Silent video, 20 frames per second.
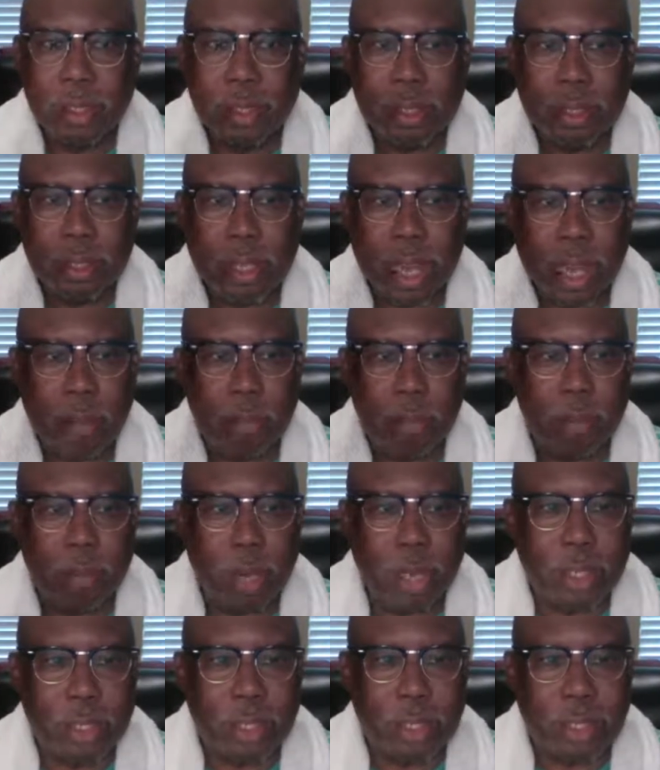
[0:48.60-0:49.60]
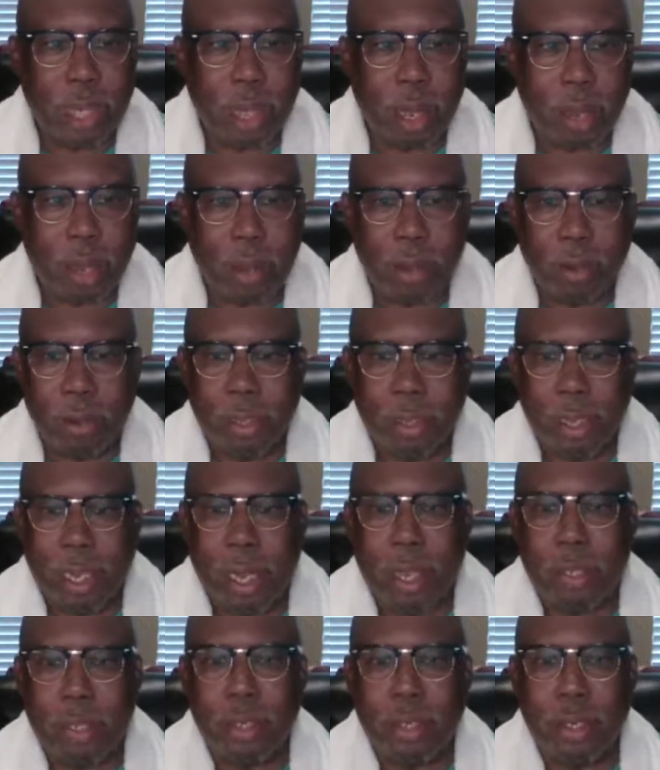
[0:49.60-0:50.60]
God bless y'all
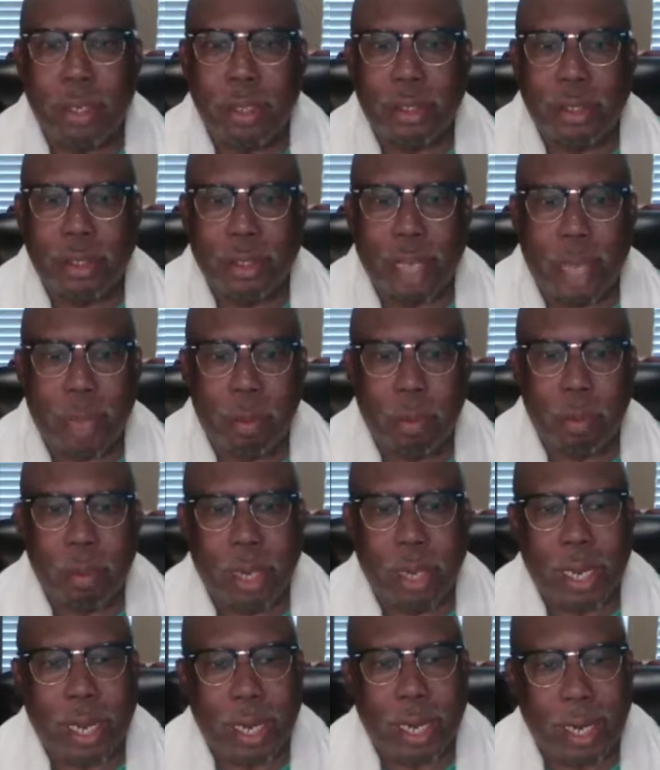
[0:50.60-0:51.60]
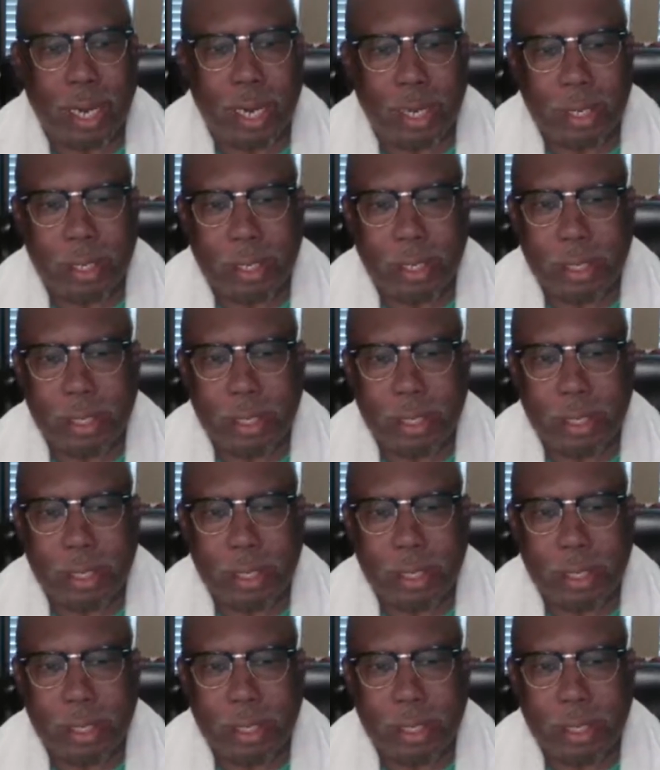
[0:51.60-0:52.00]
out there in cyberland.